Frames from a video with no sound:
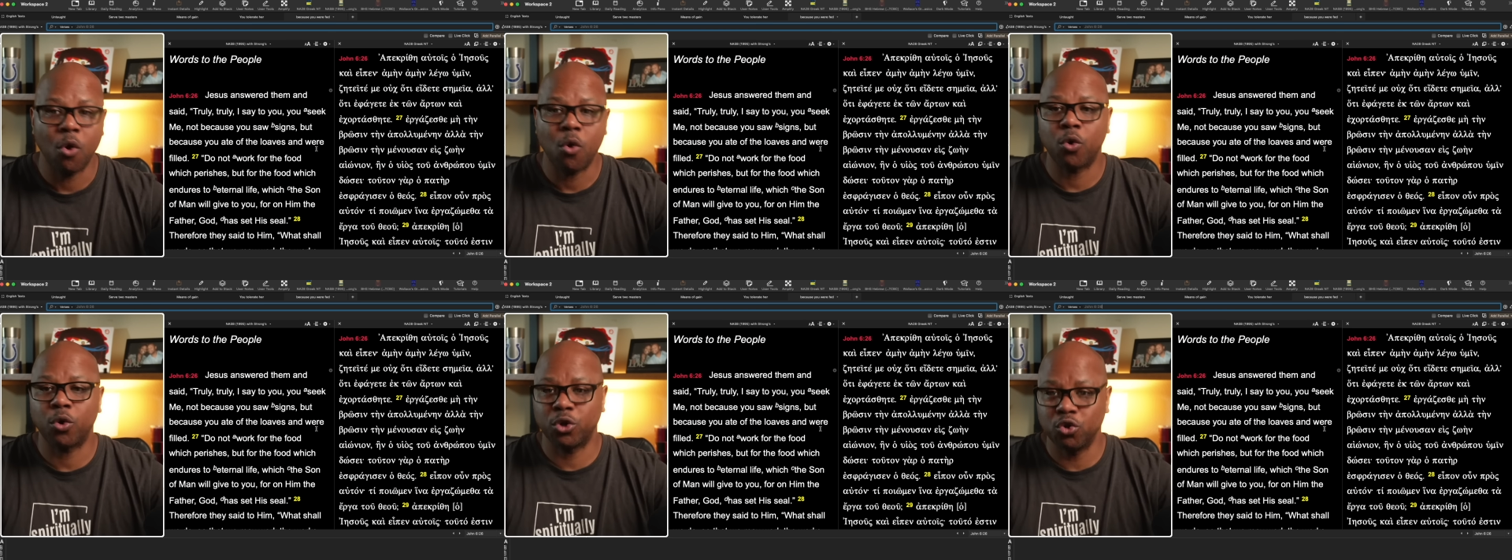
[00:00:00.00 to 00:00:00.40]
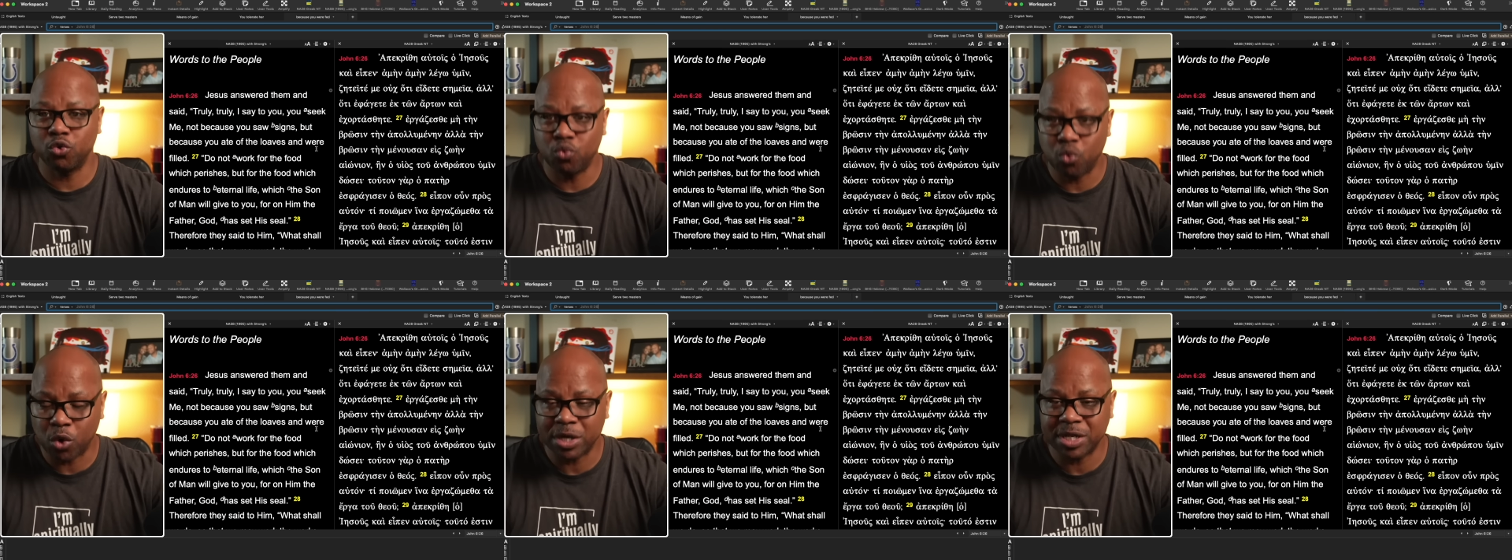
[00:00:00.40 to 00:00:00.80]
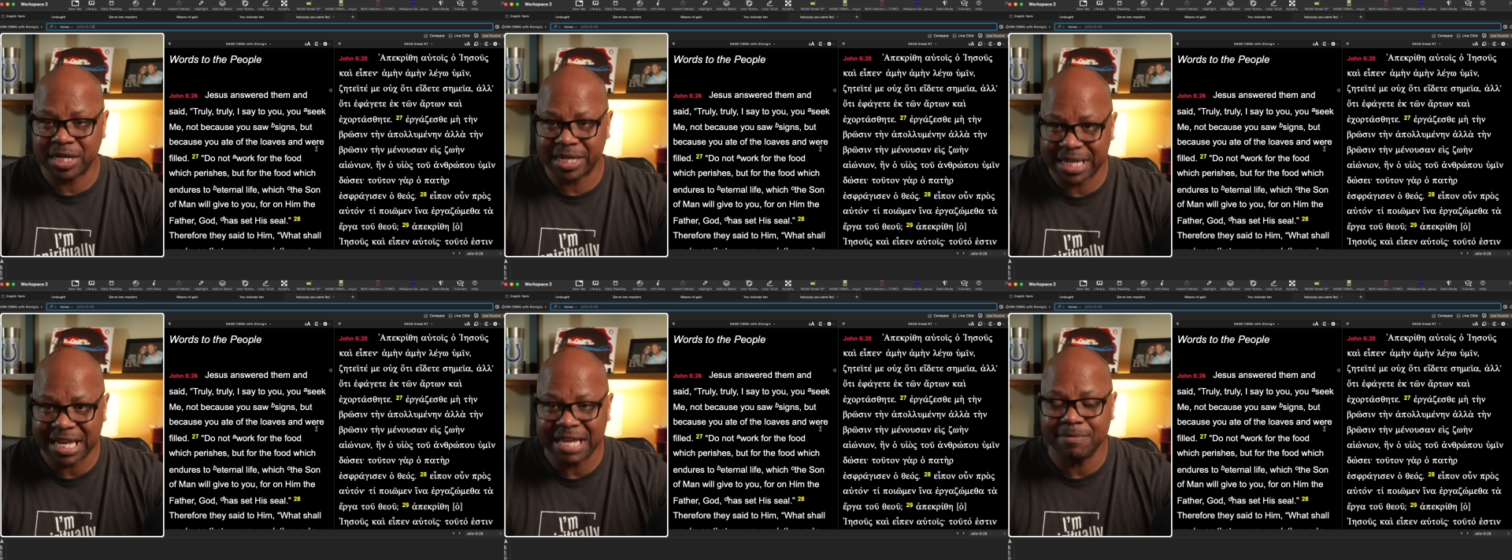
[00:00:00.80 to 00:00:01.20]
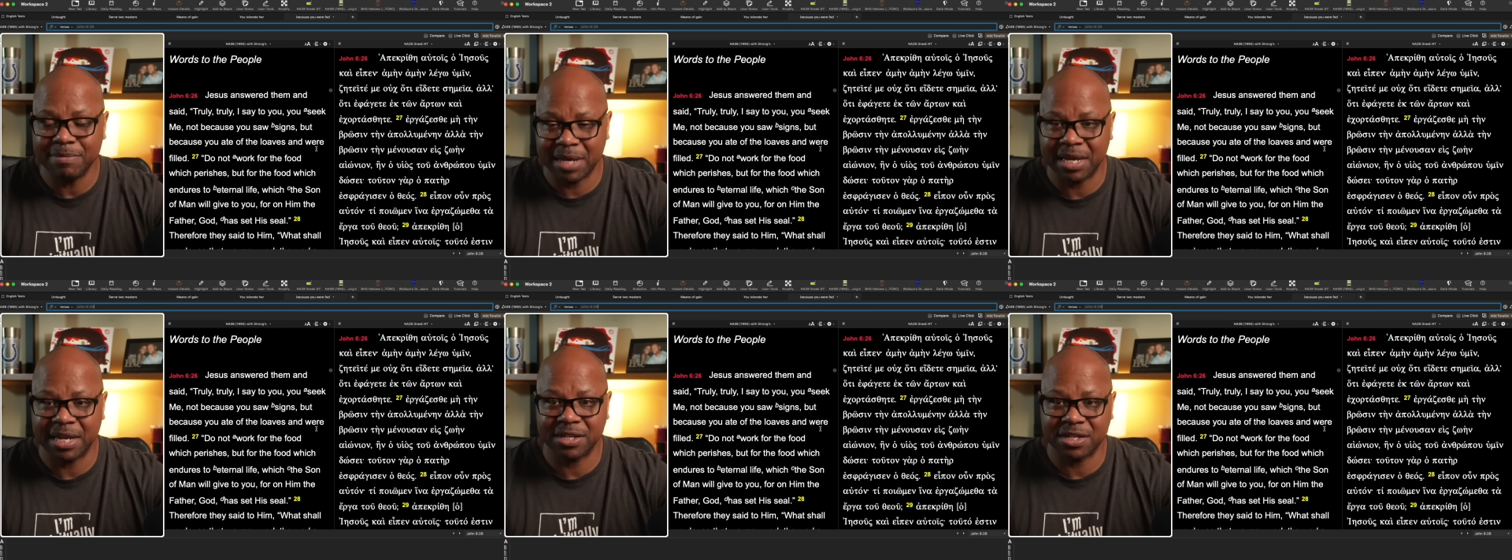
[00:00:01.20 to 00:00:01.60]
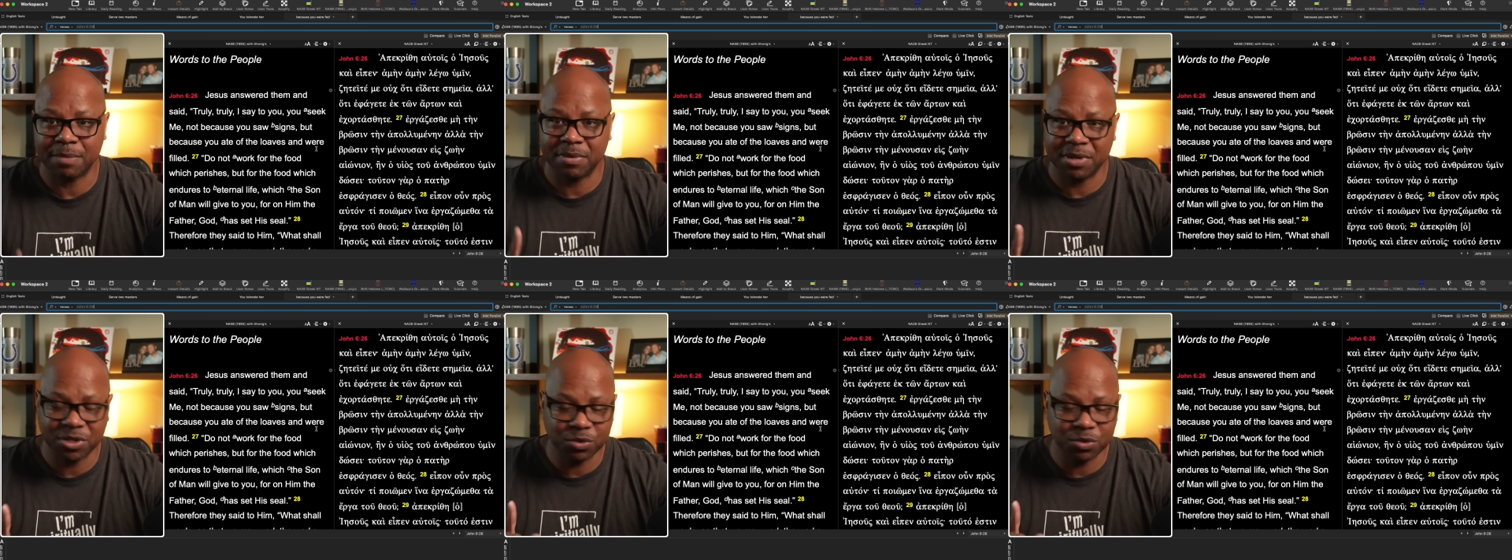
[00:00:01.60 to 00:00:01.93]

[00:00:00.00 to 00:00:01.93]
or you want to keep getting something.